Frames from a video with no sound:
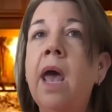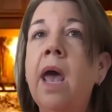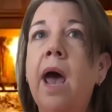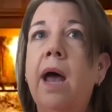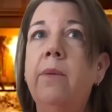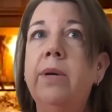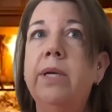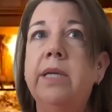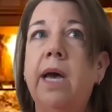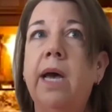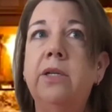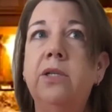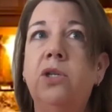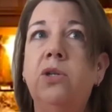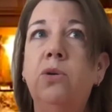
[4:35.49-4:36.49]
and we
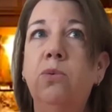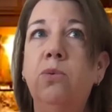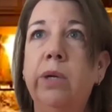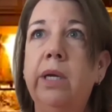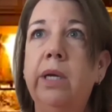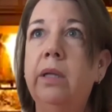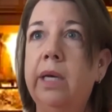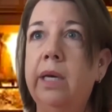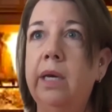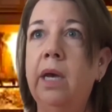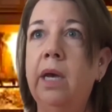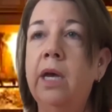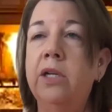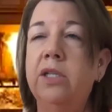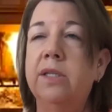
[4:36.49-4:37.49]
tend to really
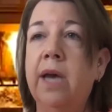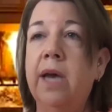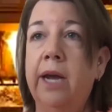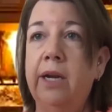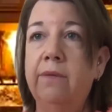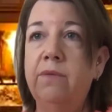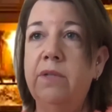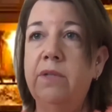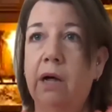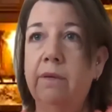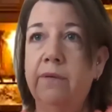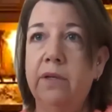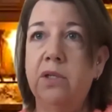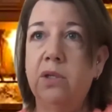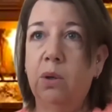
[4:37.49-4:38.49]
just kind of delve
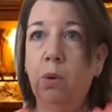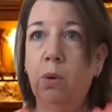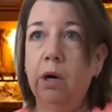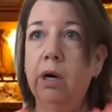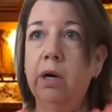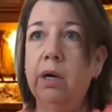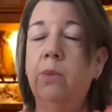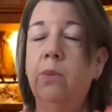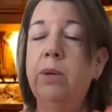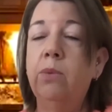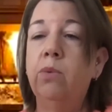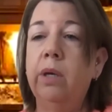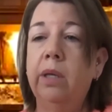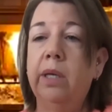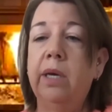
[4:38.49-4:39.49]
into work, and we
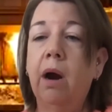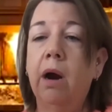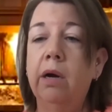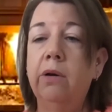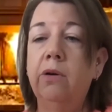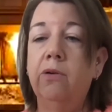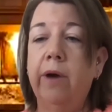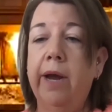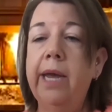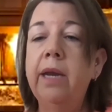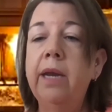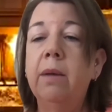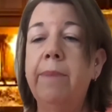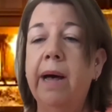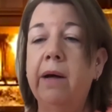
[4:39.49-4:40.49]
really aren't great
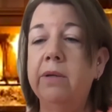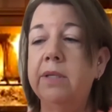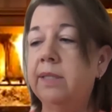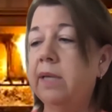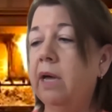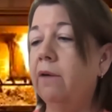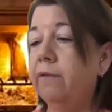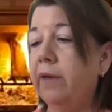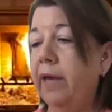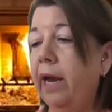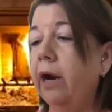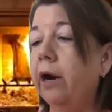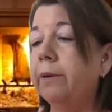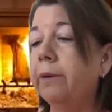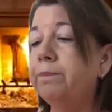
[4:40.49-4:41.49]
about self-care.